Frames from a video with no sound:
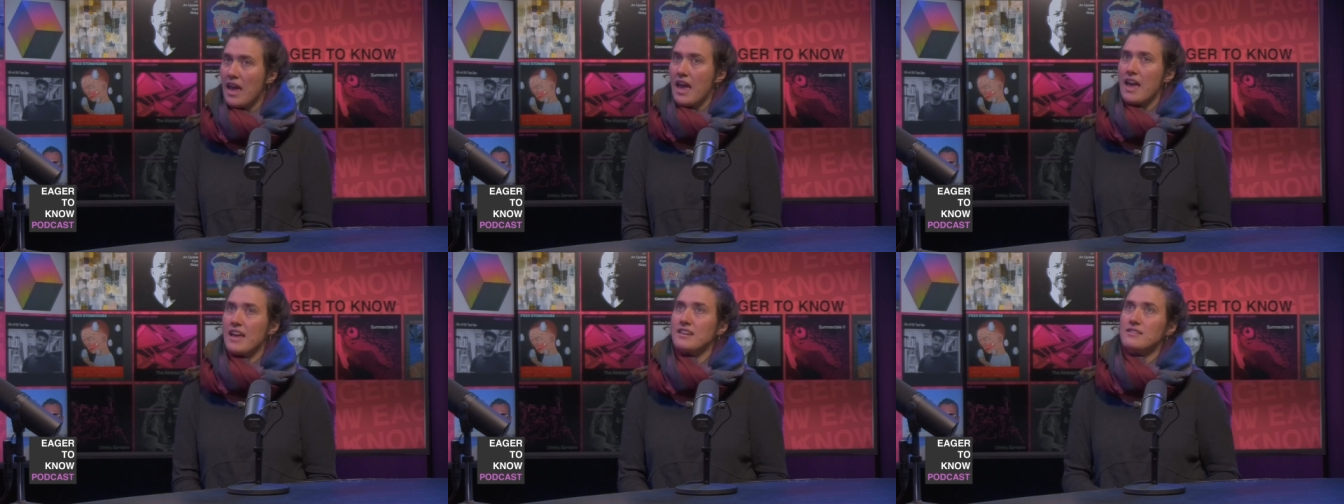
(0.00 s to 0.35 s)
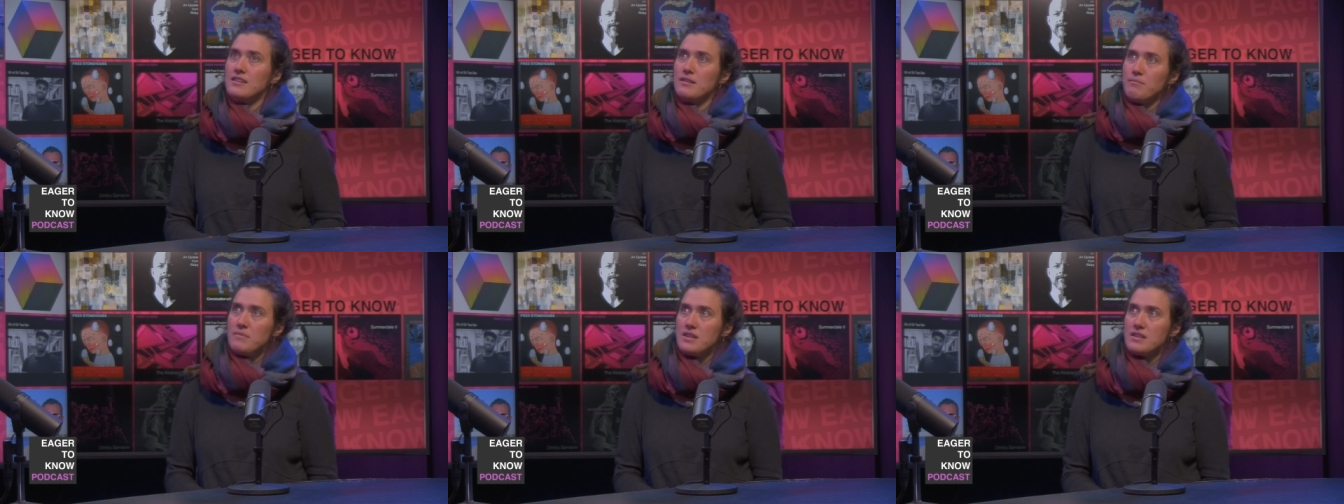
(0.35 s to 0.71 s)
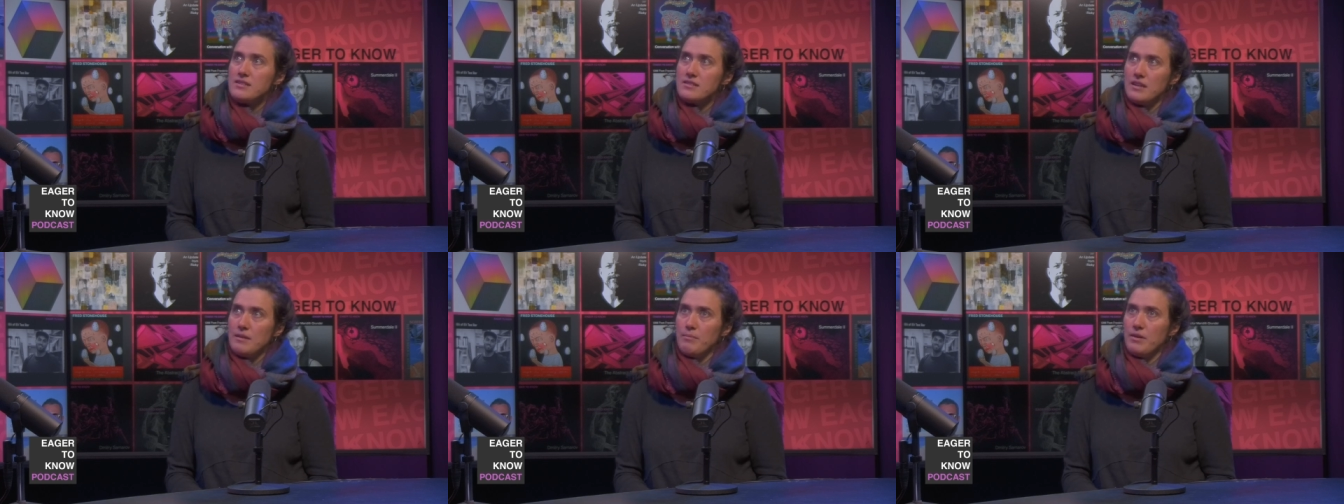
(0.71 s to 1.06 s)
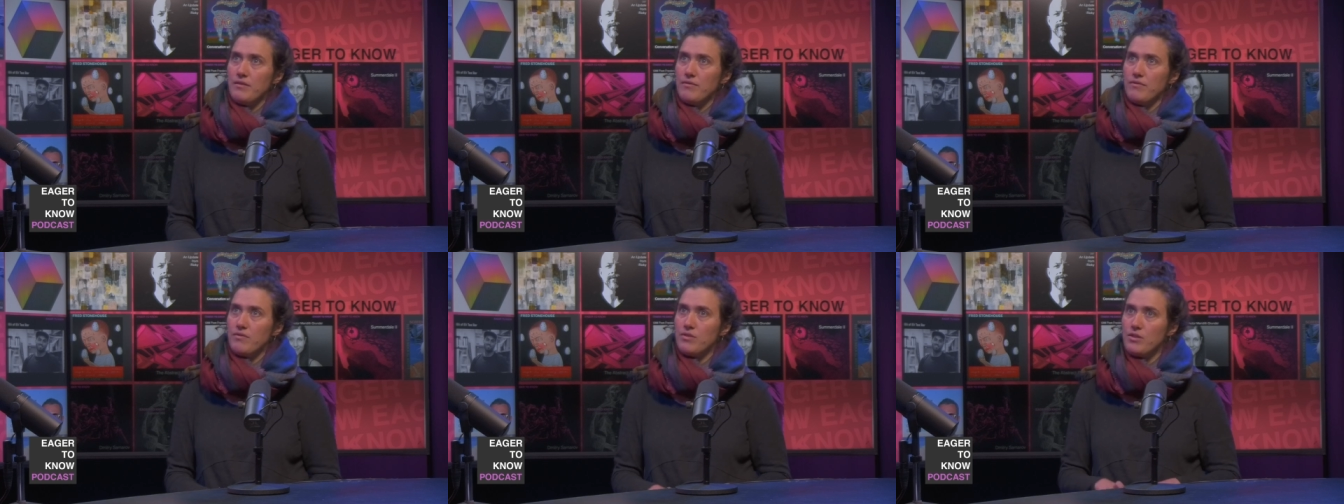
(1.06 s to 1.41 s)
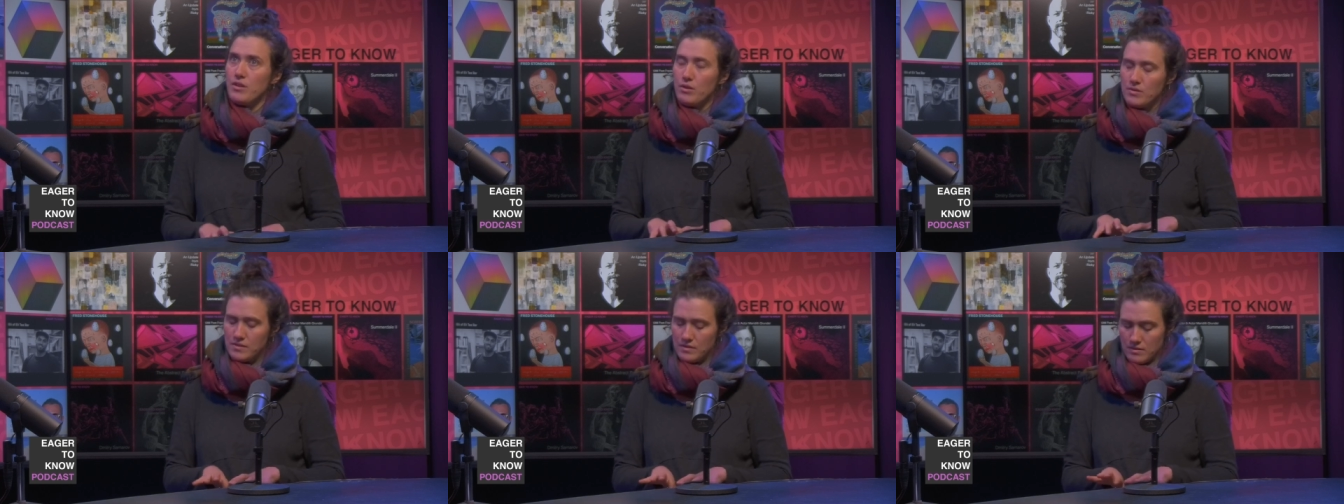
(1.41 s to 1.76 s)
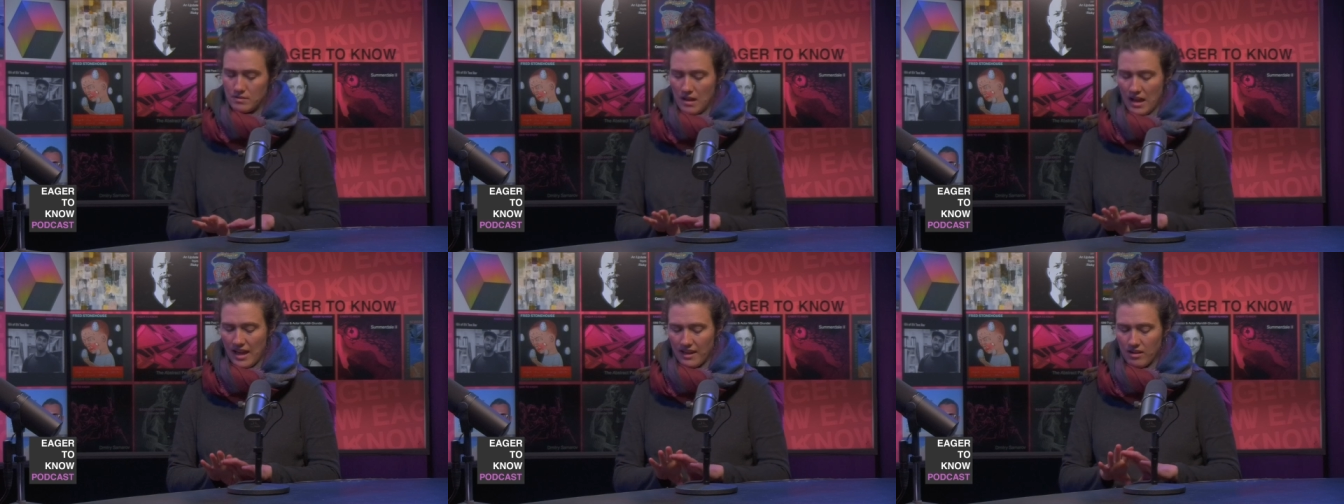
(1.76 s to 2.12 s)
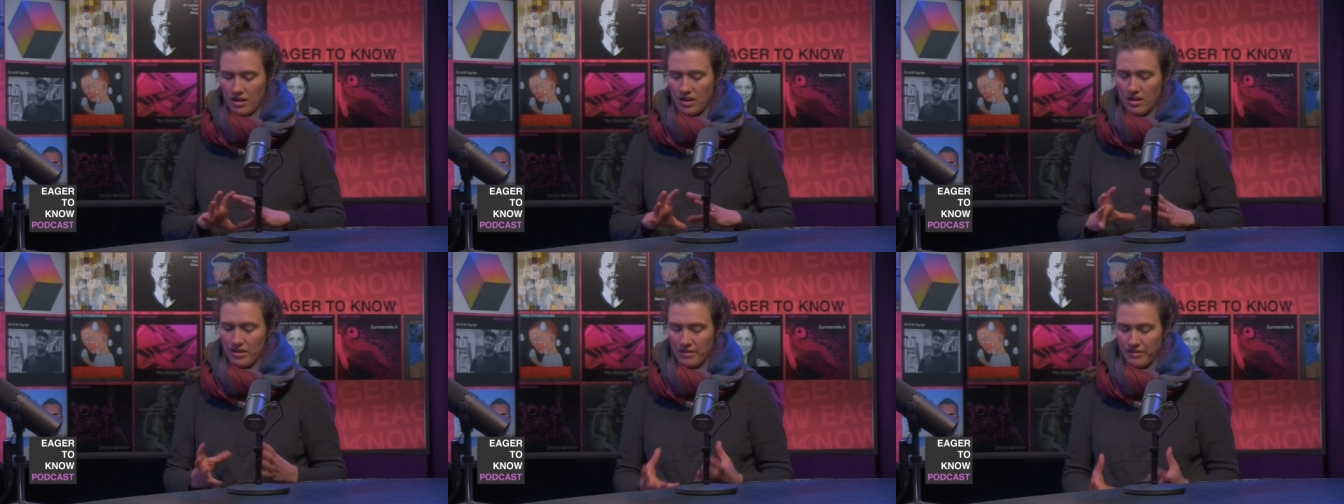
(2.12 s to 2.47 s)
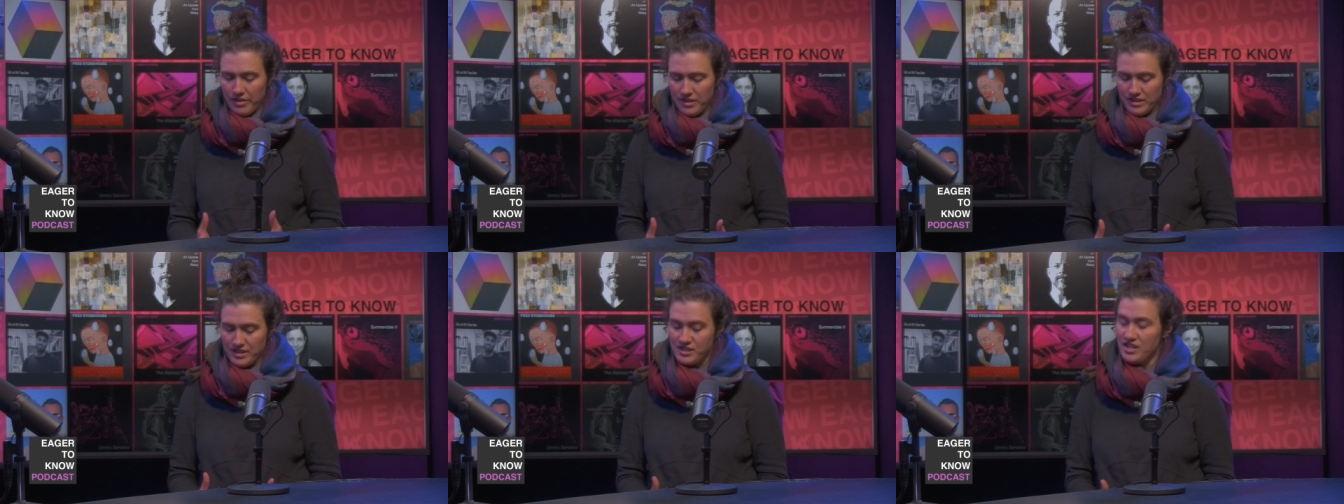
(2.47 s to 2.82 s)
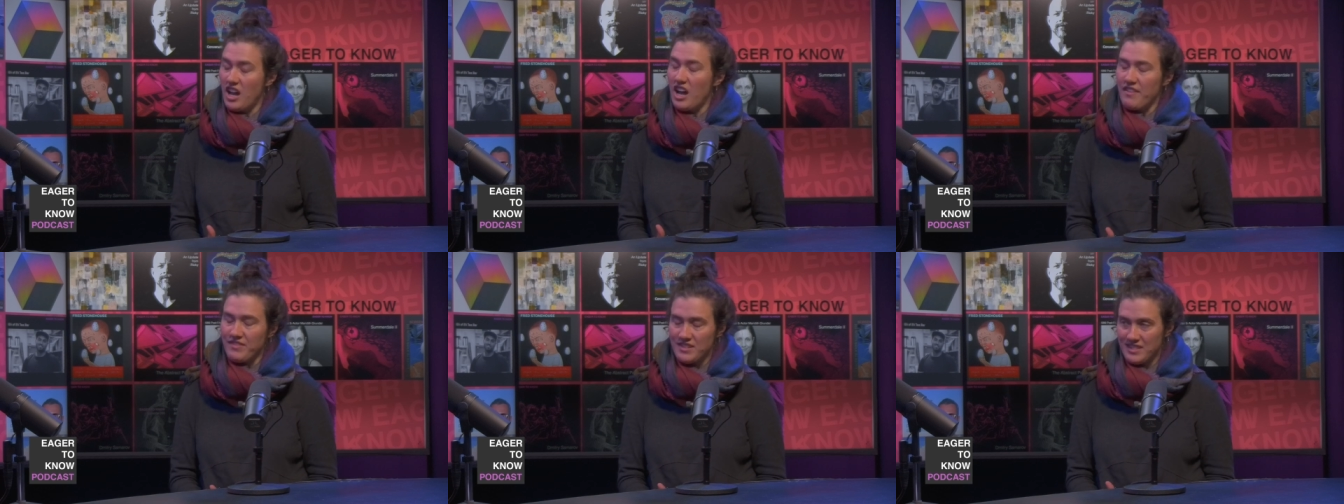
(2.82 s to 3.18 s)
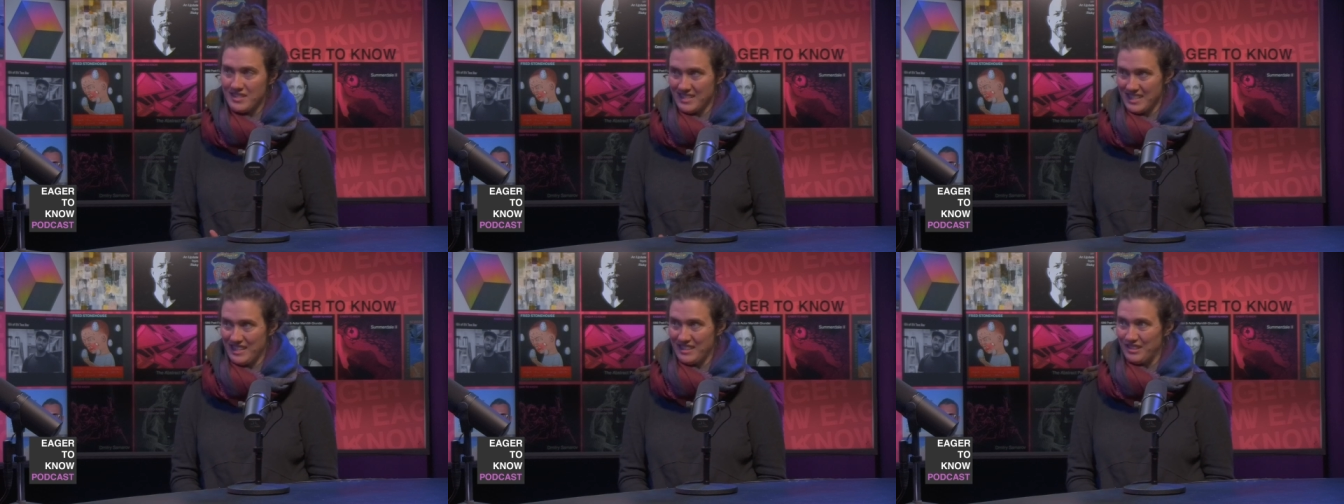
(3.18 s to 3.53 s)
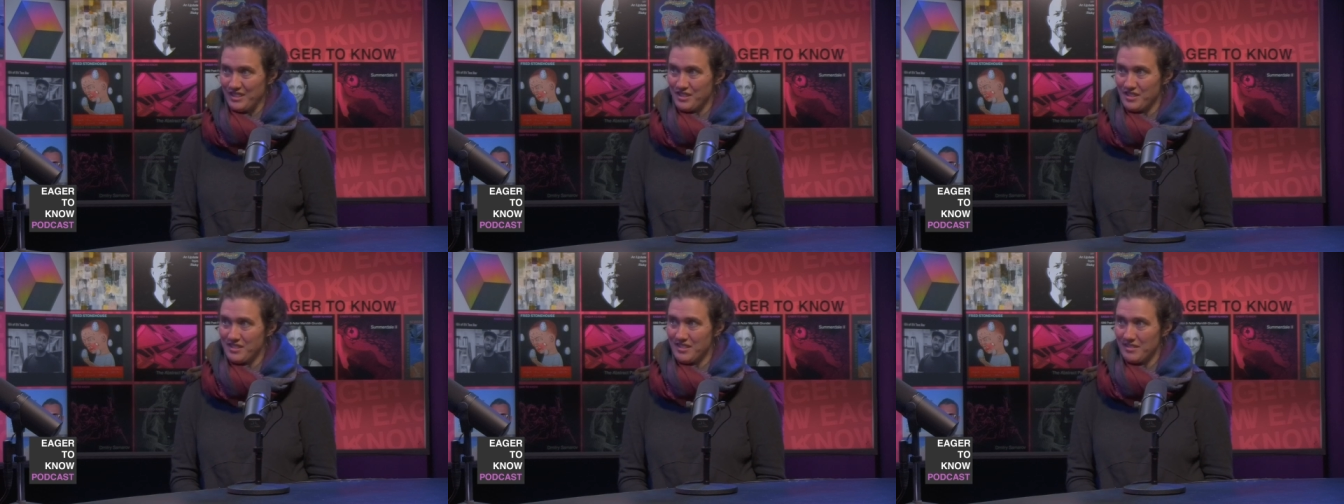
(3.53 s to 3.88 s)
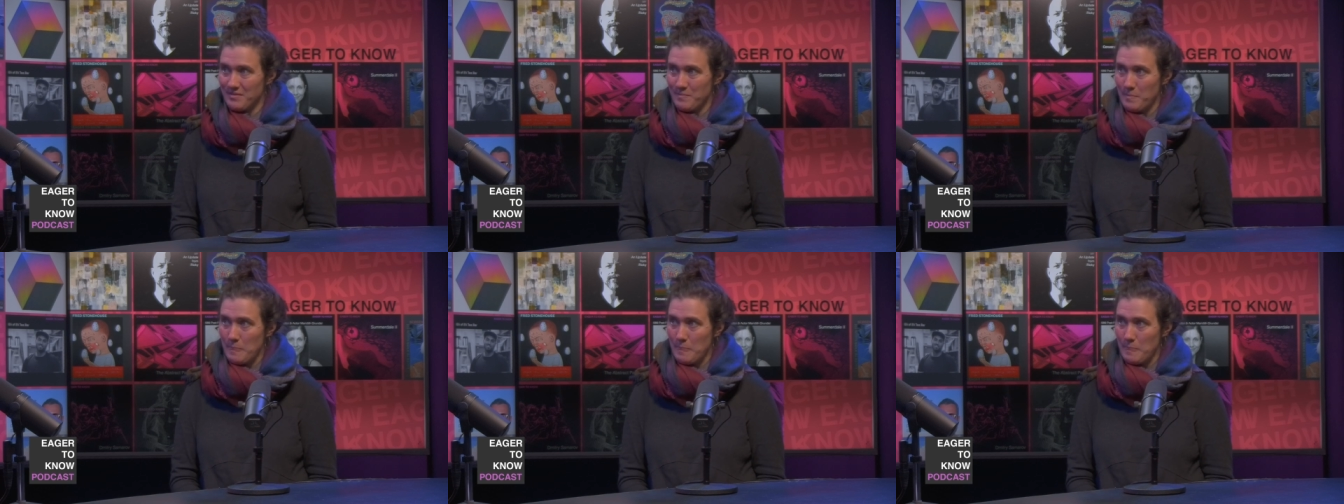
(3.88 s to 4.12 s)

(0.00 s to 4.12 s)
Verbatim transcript: And to me, some of those I call the soft skills.